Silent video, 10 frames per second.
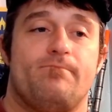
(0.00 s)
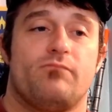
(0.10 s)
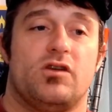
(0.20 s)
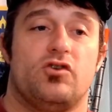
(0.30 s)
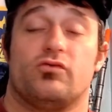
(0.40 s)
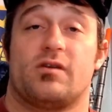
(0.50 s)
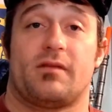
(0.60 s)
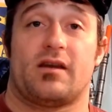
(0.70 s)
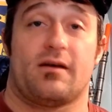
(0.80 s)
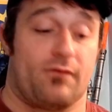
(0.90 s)
do something
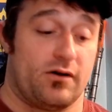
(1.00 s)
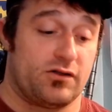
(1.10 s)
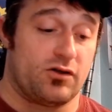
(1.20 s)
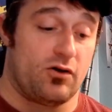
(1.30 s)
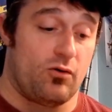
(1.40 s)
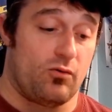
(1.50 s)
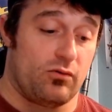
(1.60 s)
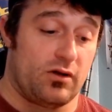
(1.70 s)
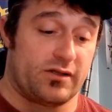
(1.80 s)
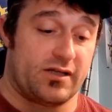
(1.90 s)
different. So
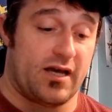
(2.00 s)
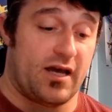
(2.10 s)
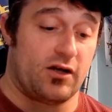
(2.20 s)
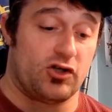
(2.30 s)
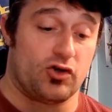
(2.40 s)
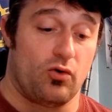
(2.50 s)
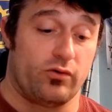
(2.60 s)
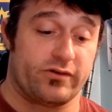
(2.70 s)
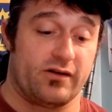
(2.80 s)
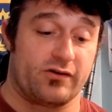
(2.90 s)
let's take Joel
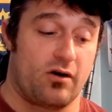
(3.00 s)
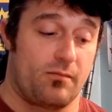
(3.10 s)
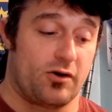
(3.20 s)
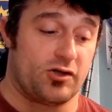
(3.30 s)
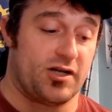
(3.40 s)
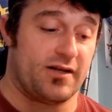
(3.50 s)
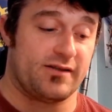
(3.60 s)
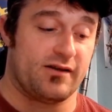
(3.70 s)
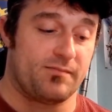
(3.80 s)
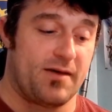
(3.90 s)
sells armor, Jen sells
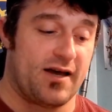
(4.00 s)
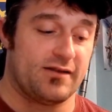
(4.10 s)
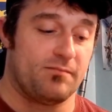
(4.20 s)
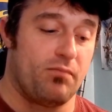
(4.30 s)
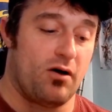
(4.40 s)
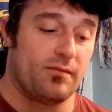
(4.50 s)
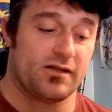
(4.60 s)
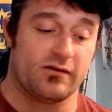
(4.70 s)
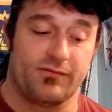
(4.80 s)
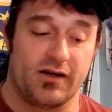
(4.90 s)
meds, Bob sells
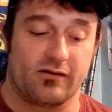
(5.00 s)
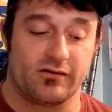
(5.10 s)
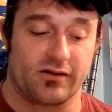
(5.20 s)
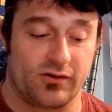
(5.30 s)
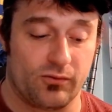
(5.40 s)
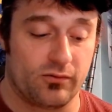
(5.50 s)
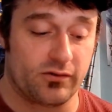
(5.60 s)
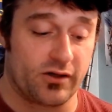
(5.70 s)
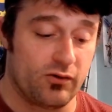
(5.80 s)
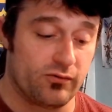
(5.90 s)
vehicles and tools,
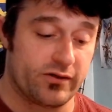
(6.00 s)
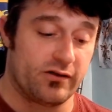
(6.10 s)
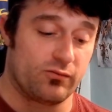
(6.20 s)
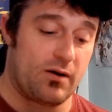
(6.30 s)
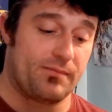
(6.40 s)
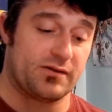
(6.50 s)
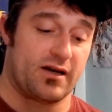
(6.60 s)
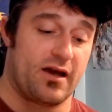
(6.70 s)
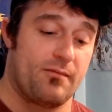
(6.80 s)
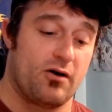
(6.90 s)
Hugh sells weapons and
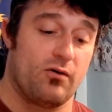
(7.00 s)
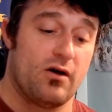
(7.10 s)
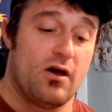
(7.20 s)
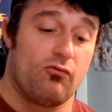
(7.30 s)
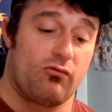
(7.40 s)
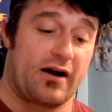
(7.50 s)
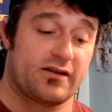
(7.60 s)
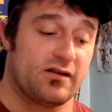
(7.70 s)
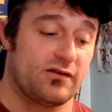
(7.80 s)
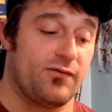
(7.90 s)
ammo, Rex
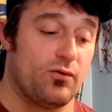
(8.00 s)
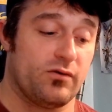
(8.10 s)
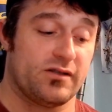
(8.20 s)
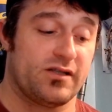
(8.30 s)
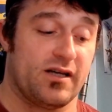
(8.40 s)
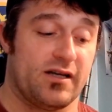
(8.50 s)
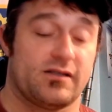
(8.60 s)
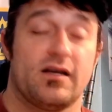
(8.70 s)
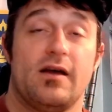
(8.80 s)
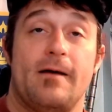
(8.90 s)
sells food and seeds.
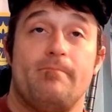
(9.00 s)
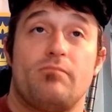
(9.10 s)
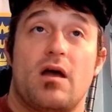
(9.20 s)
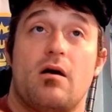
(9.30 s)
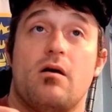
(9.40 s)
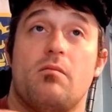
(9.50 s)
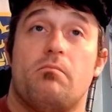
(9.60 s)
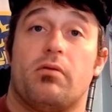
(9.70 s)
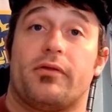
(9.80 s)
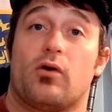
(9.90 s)
But
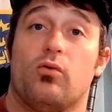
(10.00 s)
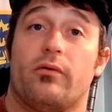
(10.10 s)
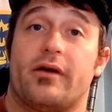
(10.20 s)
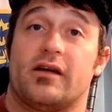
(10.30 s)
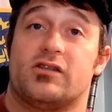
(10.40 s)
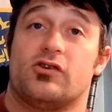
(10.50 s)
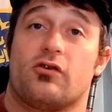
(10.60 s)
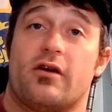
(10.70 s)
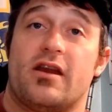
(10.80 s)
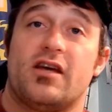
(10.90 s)
the cool thing is your
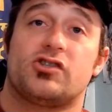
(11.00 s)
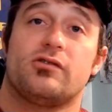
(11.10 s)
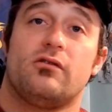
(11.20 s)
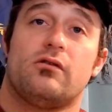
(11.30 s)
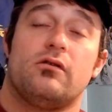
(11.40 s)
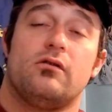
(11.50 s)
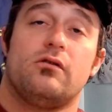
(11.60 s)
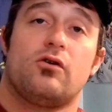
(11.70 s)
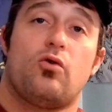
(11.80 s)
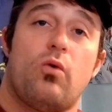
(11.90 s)
initial
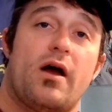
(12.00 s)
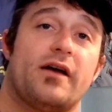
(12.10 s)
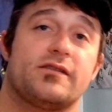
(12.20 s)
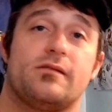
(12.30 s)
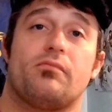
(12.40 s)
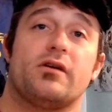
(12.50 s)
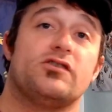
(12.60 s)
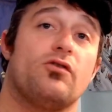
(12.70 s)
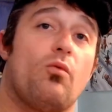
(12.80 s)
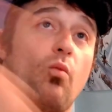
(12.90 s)
quest brings you to
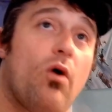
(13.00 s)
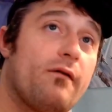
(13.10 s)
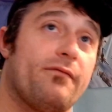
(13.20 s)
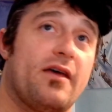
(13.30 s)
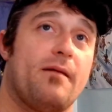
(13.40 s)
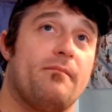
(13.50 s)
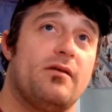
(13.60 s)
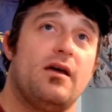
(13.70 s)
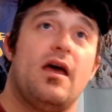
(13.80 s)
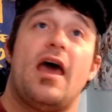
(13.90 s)
one of them,
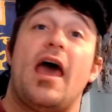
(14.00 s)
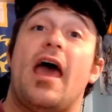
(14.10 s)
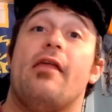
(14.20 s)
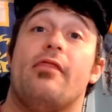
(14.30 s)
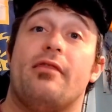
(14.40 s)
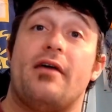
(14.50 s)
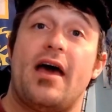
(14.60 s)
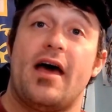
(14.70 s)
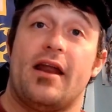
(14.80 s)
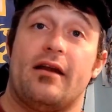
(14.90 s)
and
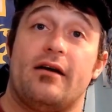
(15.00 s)
then